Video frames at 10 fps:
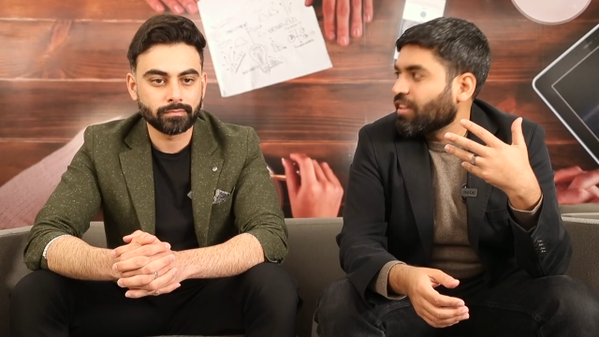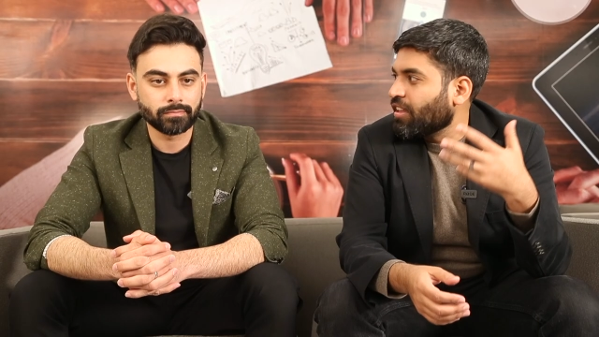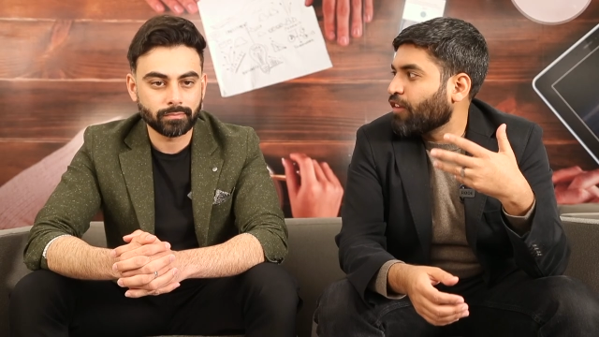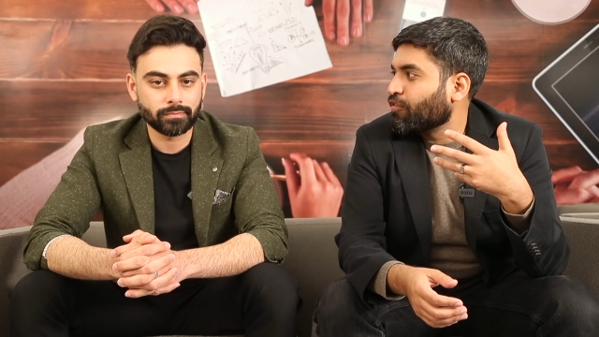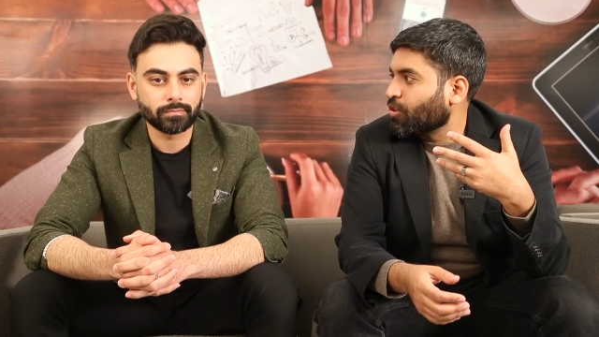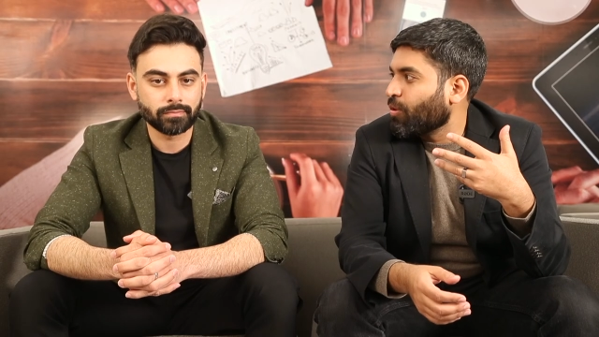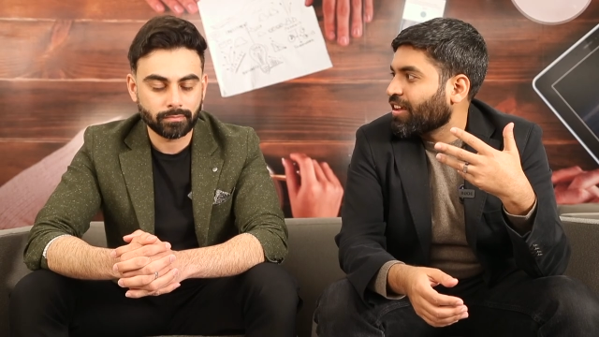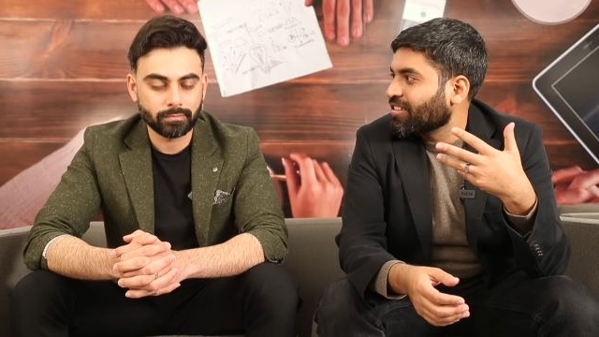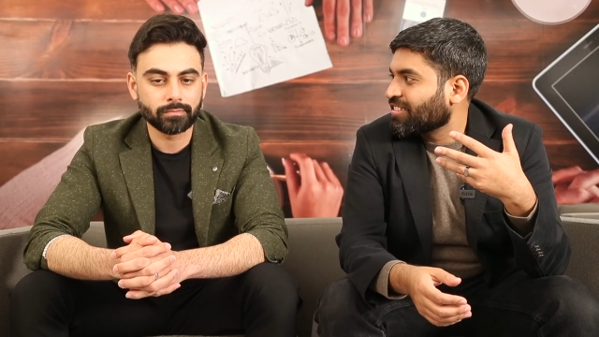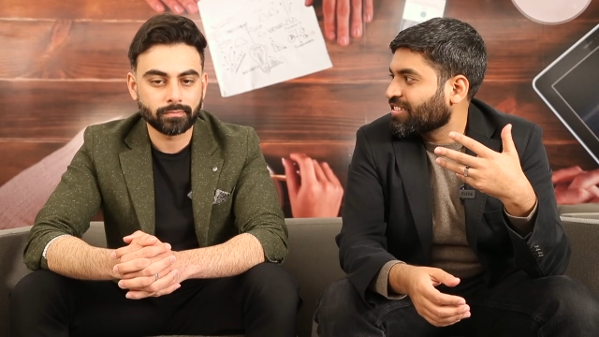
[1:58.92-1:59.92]
Speaker 1: left to
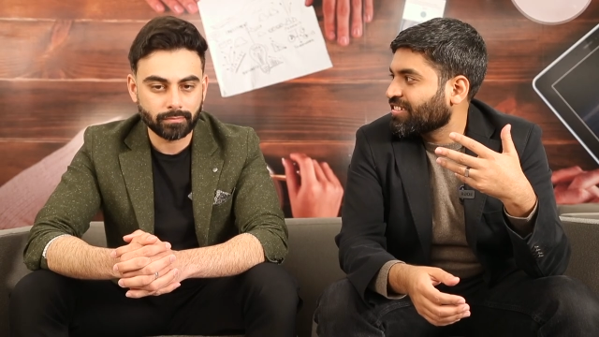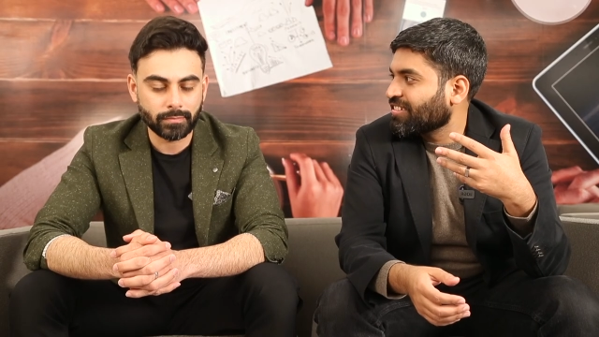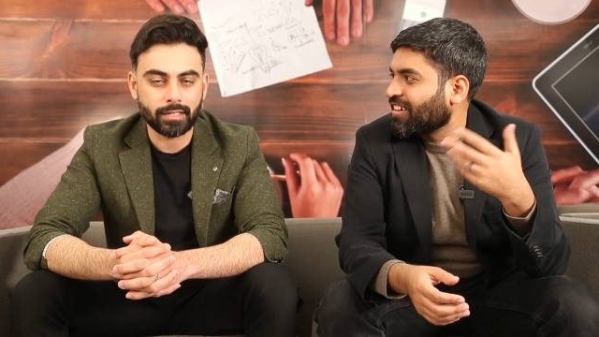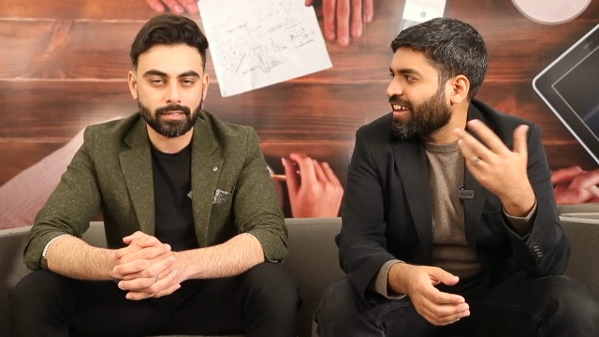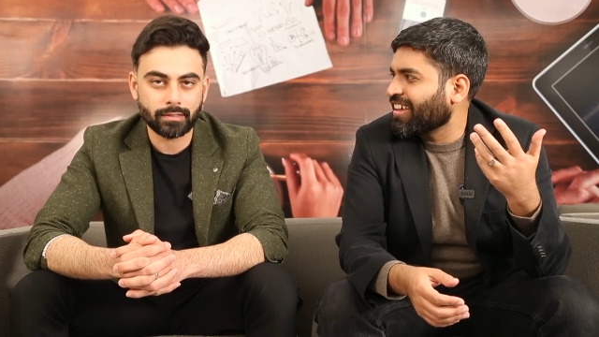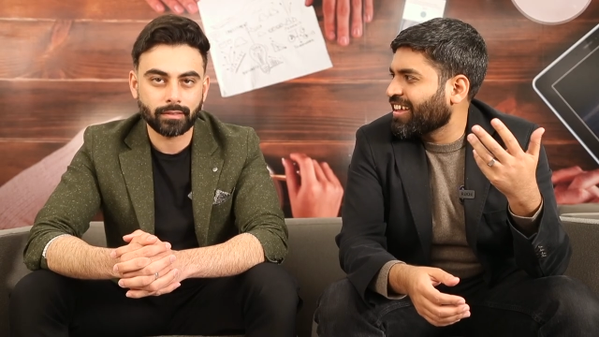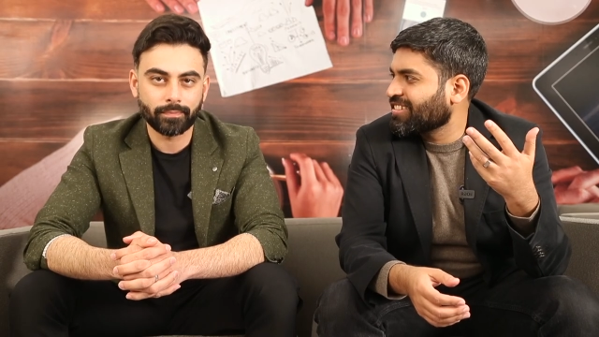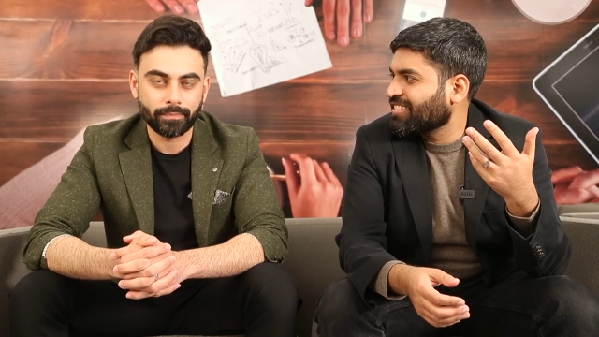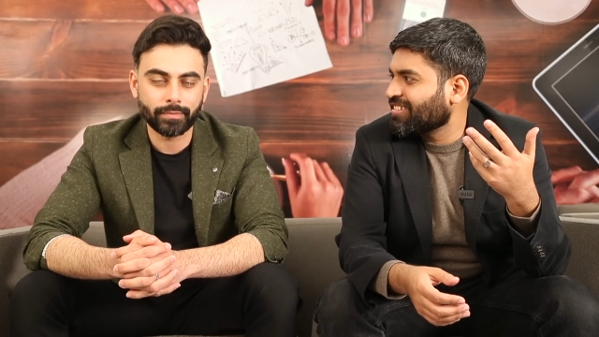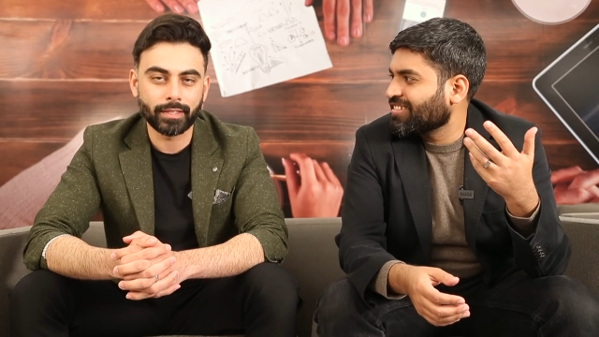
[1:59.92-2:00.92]
us.
Speaker 2: Yes, I
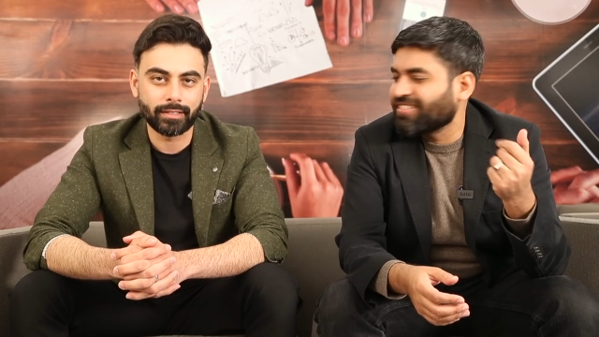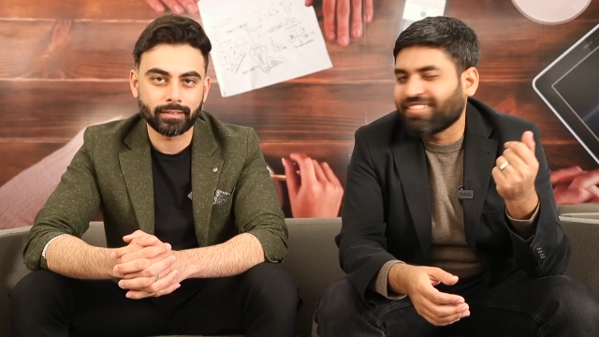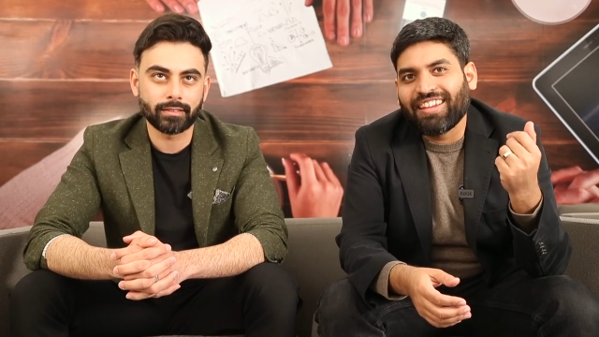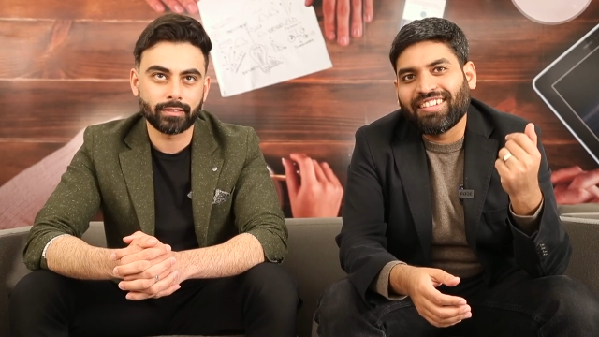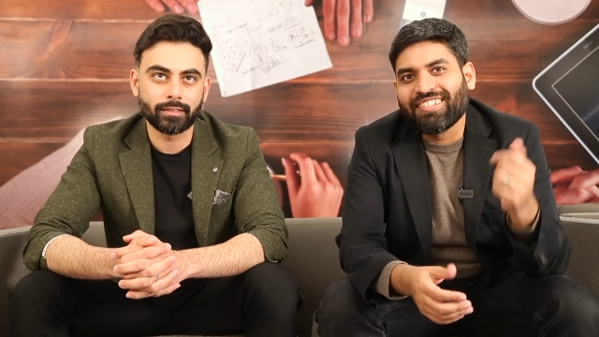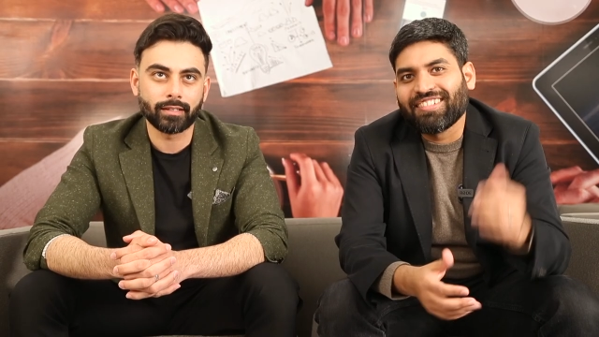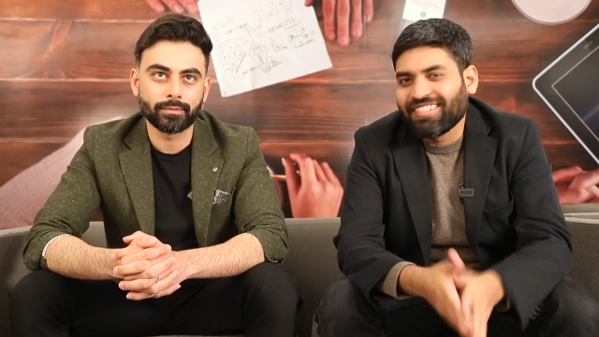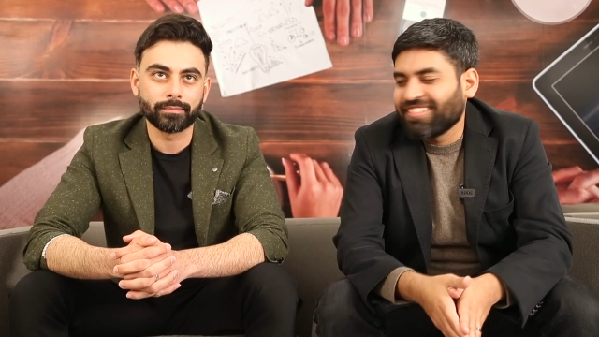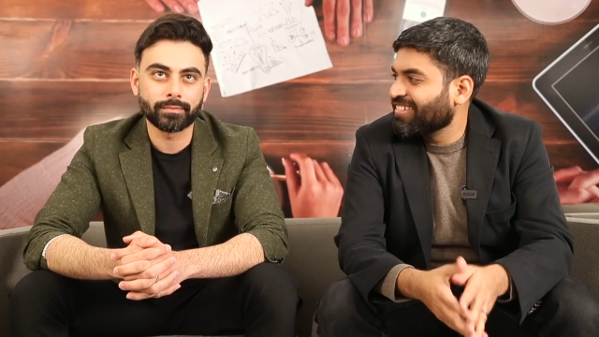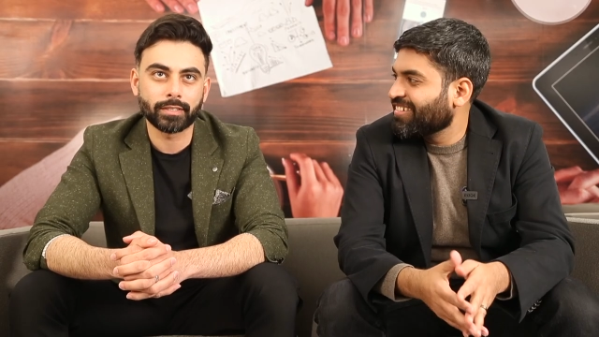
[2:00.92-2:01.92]
guess that is right.
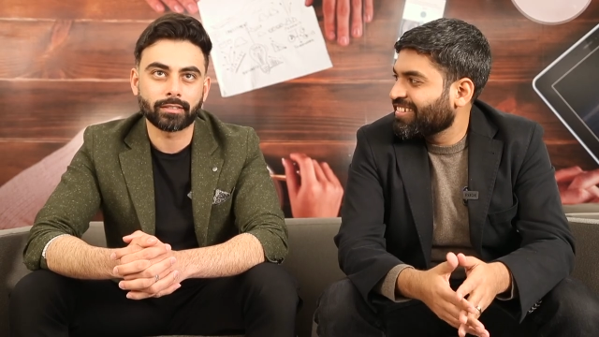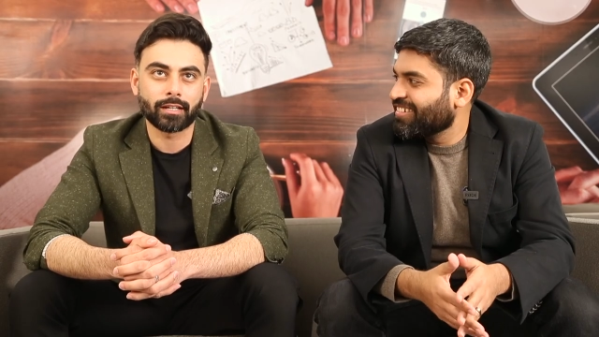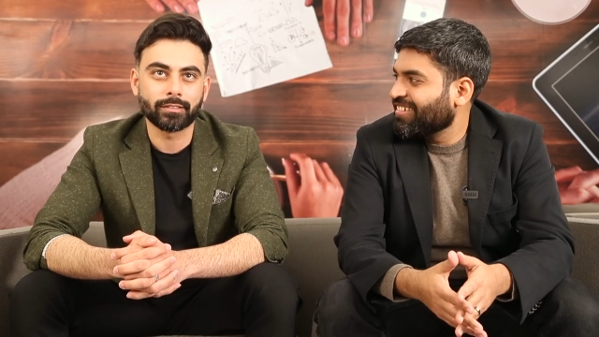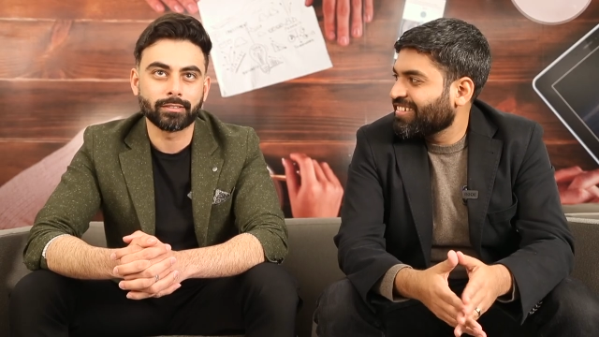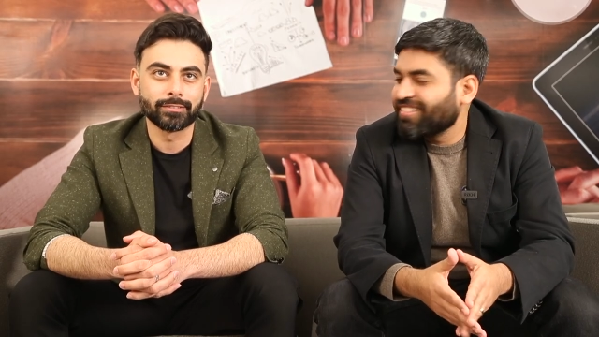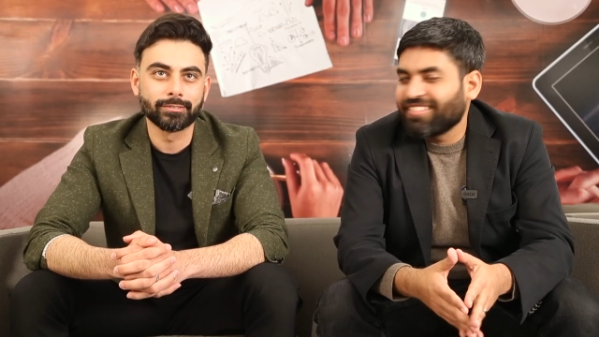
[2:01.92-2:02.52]
Yeah, exactly.